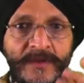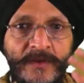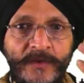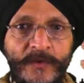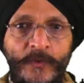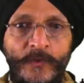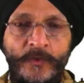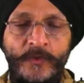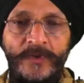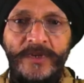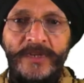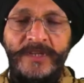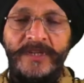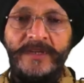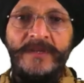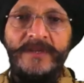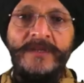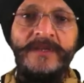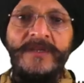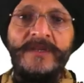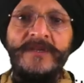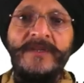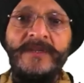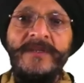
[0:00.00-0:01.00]
We
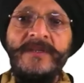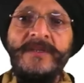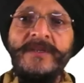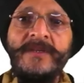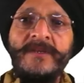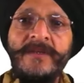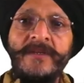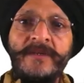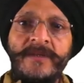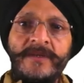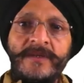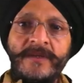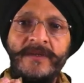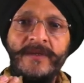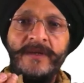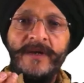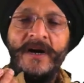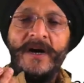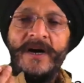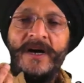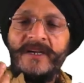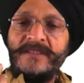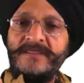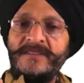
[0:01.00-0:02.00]

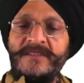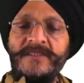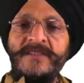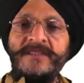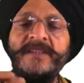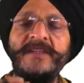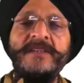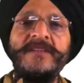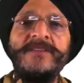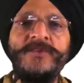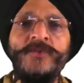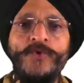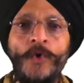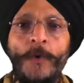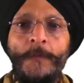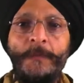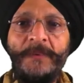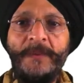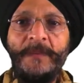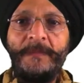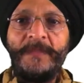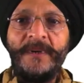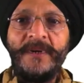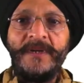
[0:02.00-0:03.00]
ask the
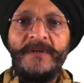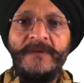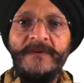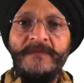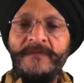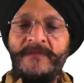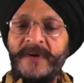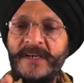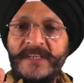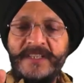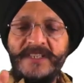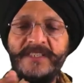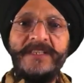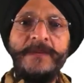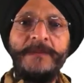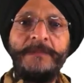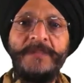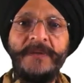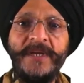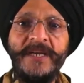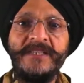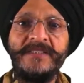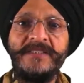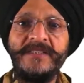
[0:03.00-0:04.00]
shopkeeper what is the
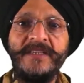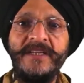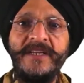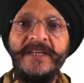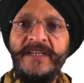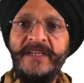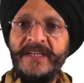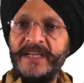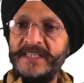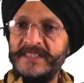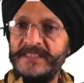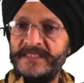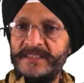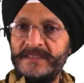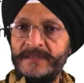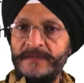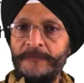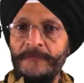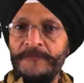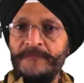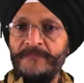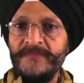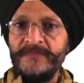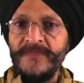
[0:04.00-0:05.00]
price. He tells
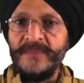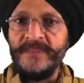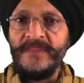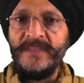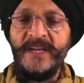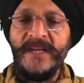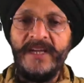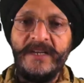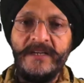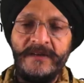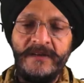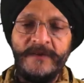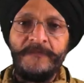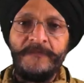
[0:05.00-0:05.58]
that